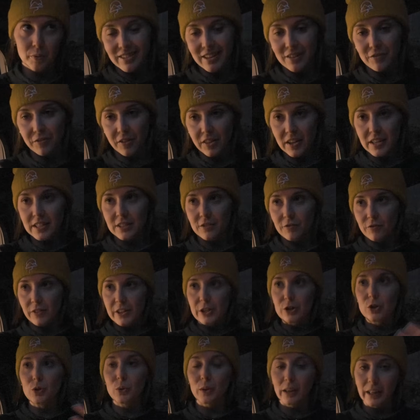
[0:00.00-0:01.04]
if things
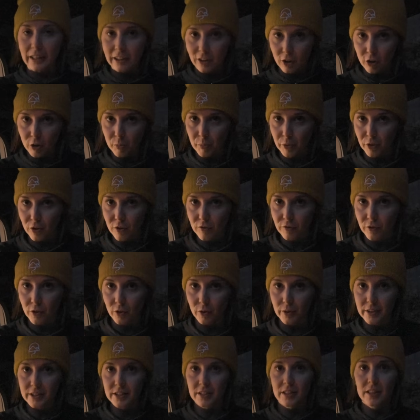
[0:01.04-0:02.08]
visually look beautiful,
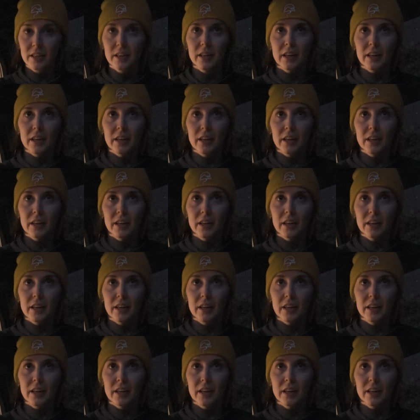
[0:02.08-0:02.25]
it's